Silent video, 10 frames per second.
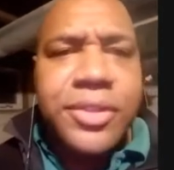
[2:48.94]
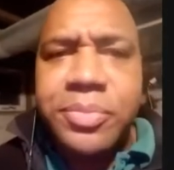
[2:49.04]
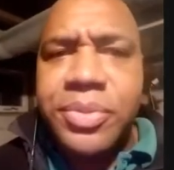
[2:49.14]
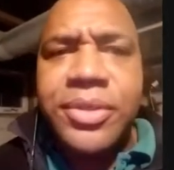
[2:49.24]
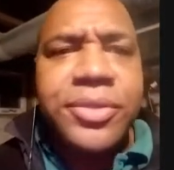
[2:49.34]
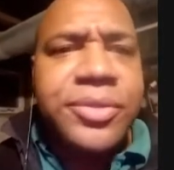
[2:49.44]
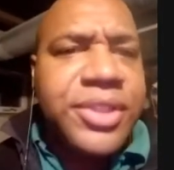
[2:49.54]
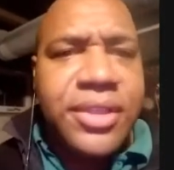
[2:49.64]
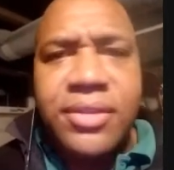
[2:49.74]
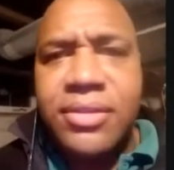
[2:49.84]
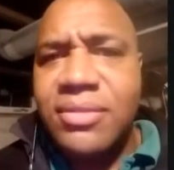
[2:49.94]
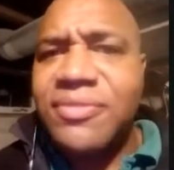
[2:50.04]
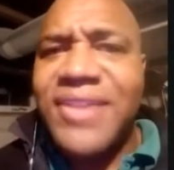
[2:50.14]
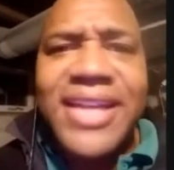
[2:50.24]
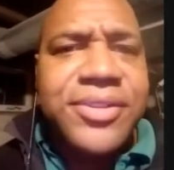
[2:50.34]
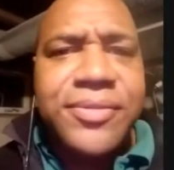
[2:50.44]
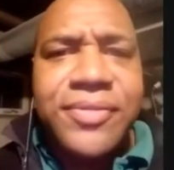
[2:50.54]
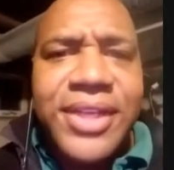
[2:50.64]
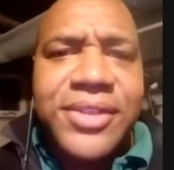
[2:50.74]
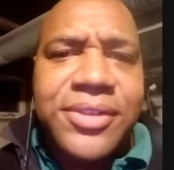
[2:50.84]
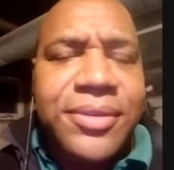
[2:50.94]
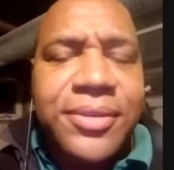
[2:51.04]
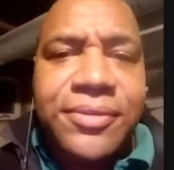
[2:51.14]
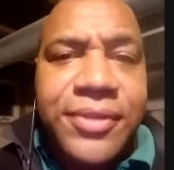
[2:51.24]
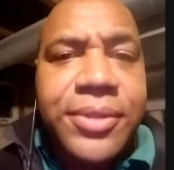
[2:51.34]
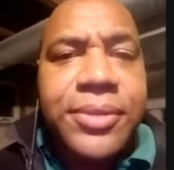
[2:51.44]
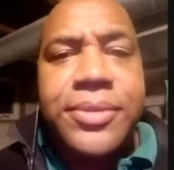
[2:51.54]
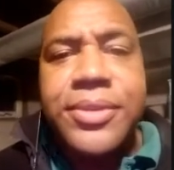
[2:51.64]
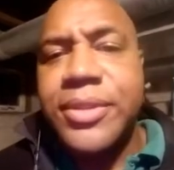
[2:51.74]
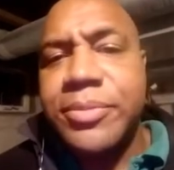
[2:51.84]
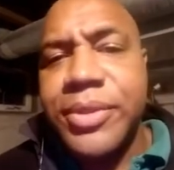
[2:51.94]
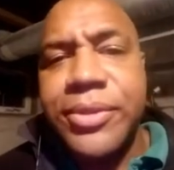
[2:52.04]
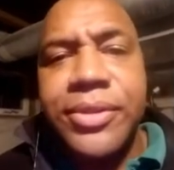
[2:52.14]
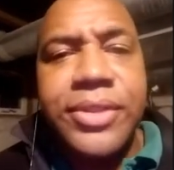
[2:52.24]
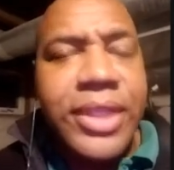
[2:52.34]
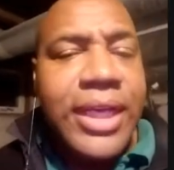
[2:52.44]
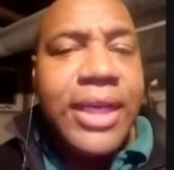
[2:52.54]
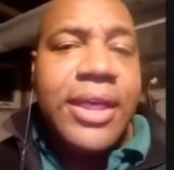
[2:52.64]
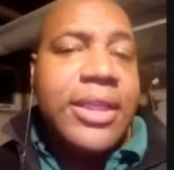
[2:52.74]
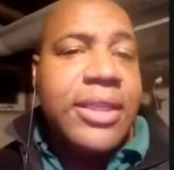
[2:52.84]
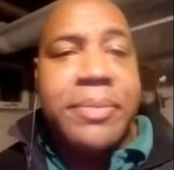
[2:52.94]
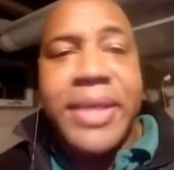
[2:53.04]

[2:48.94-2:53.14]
producing faster and faster on phones and computers, the big